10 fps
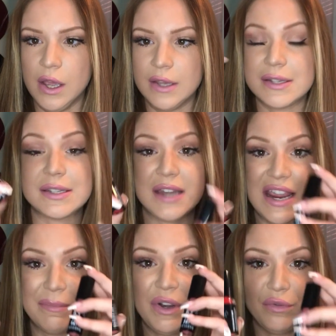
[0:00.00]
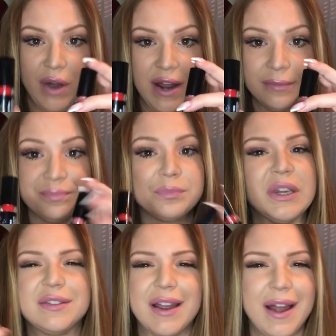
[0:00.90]
Statement Red
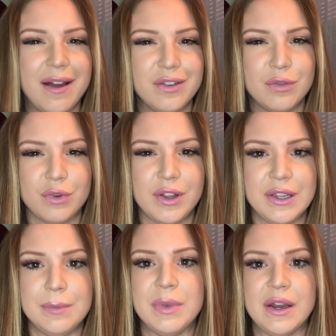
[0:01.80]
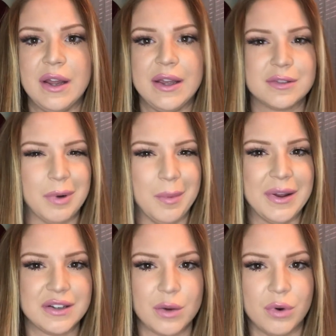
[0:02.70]
because I haven't really been
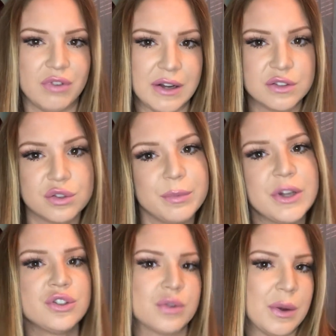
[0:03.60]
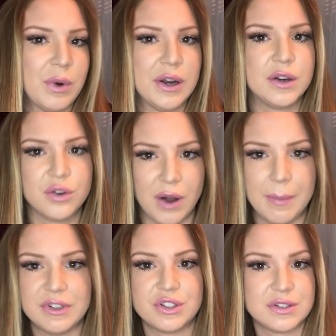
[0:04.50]
experimenting with reds too much, so I wanted to
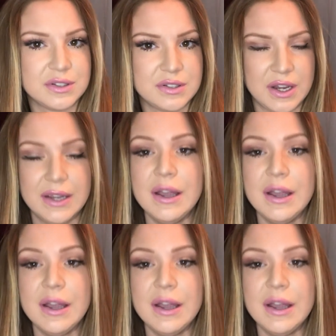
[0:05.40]
grab it just to see.